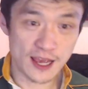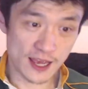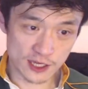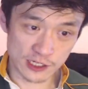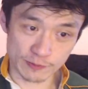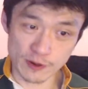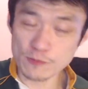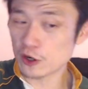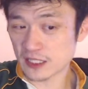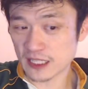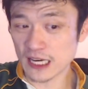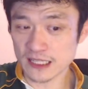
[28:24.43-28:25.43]
Springboks
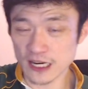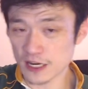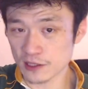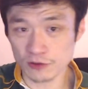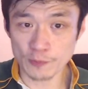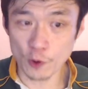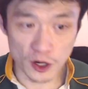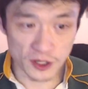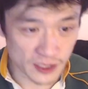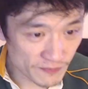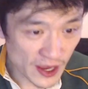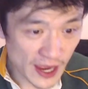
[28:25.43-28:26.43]
kicks another 3 points,
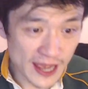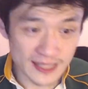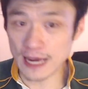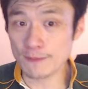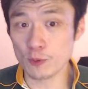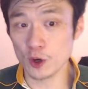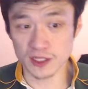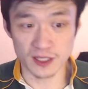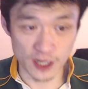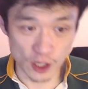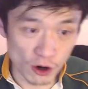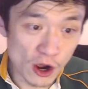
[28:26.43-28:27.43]
10 points to
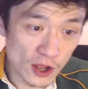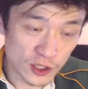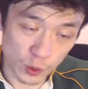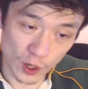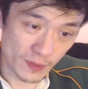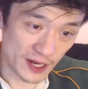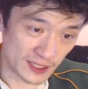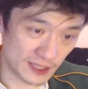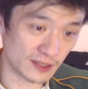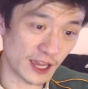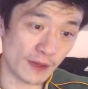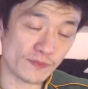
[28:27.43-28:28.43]
nil, 20 minutes into the
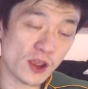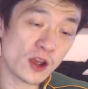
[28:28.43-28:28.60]
game.